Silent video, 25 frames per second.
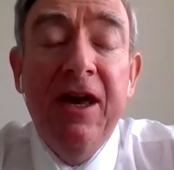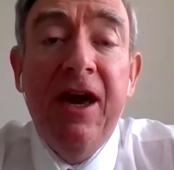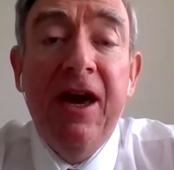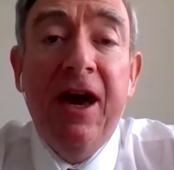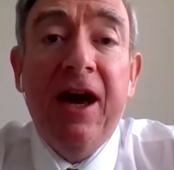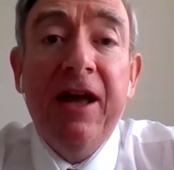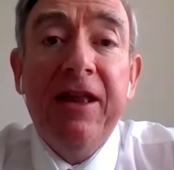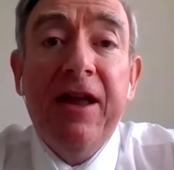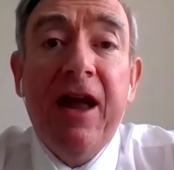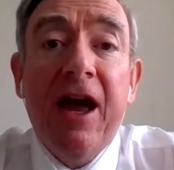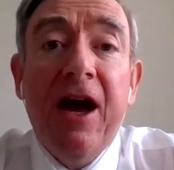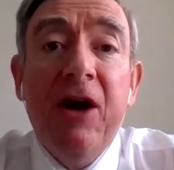
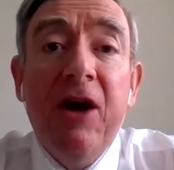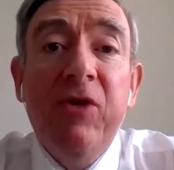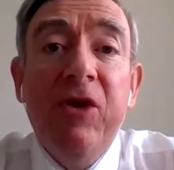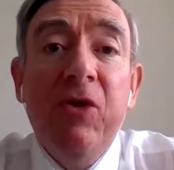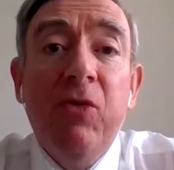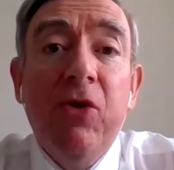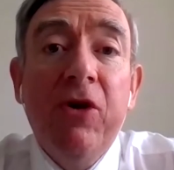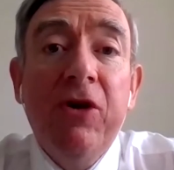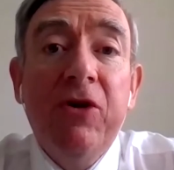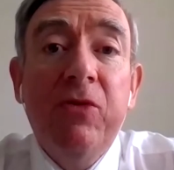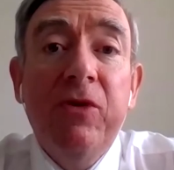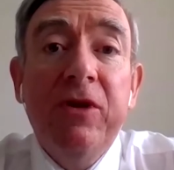and how we
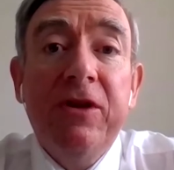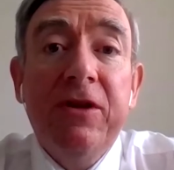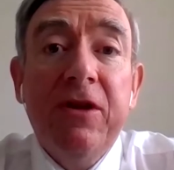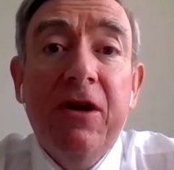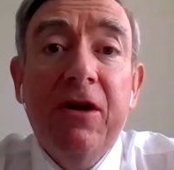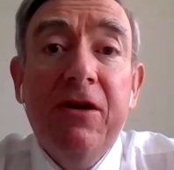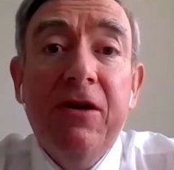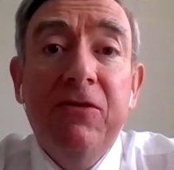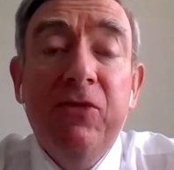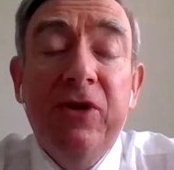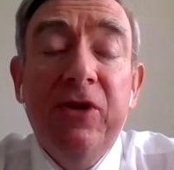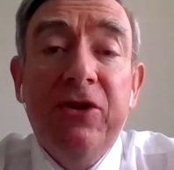work
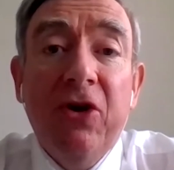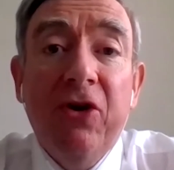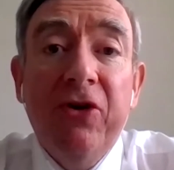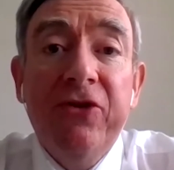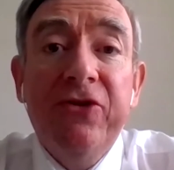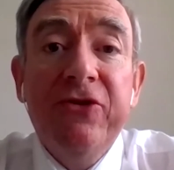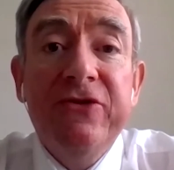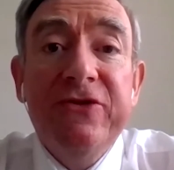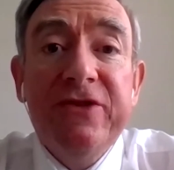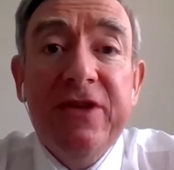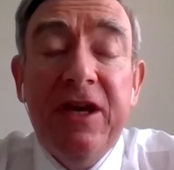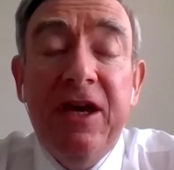with
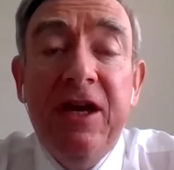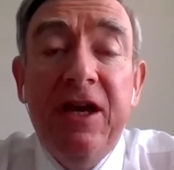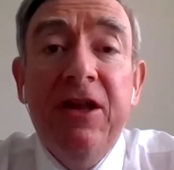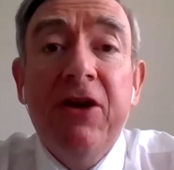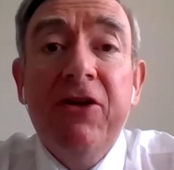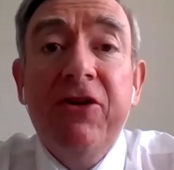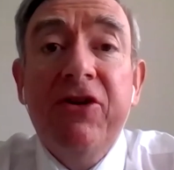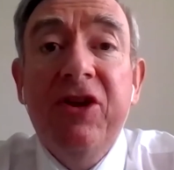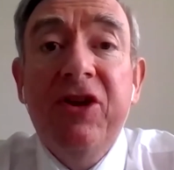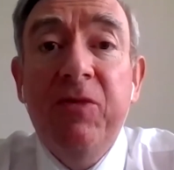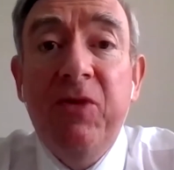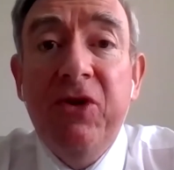others in our
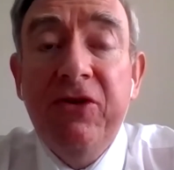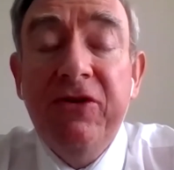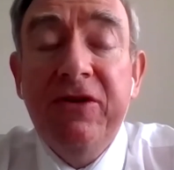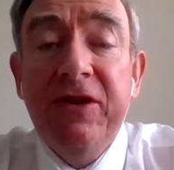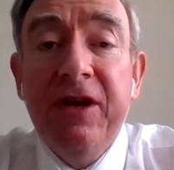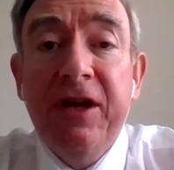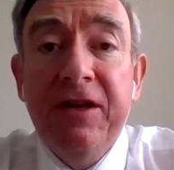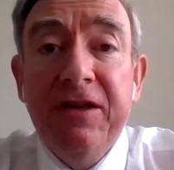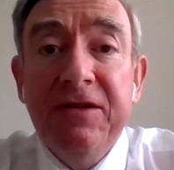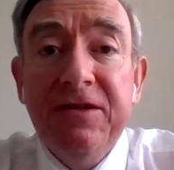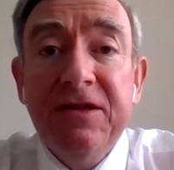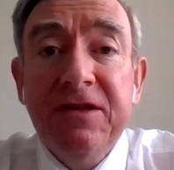community
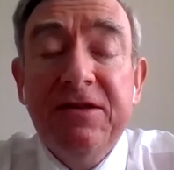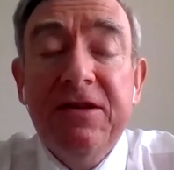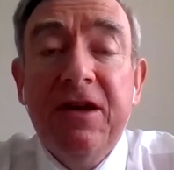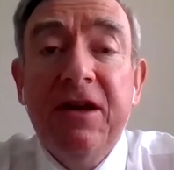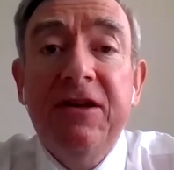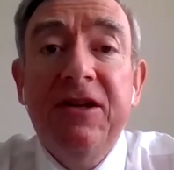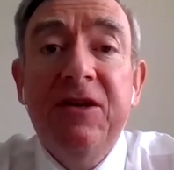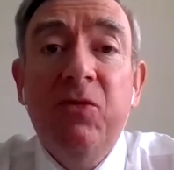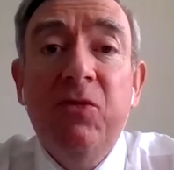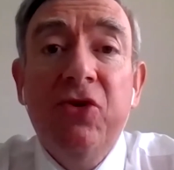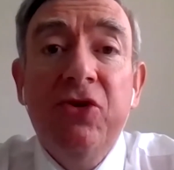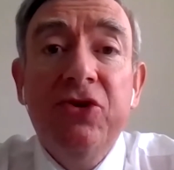and in
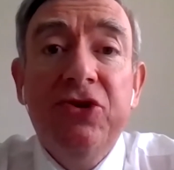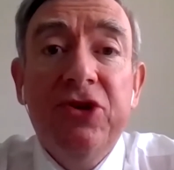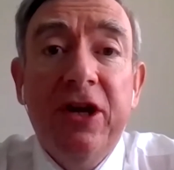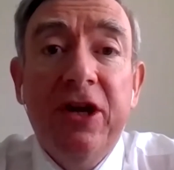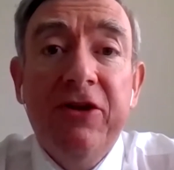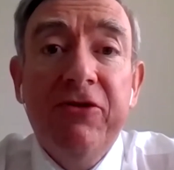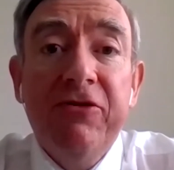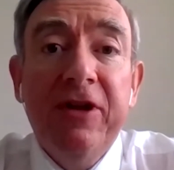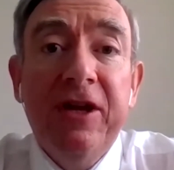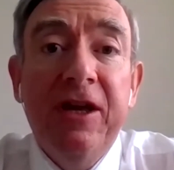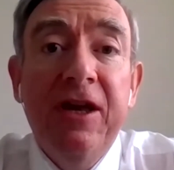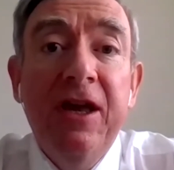society more
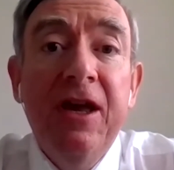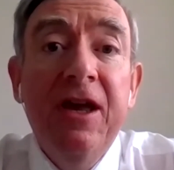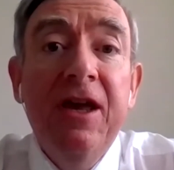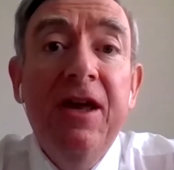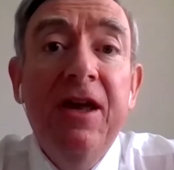generally,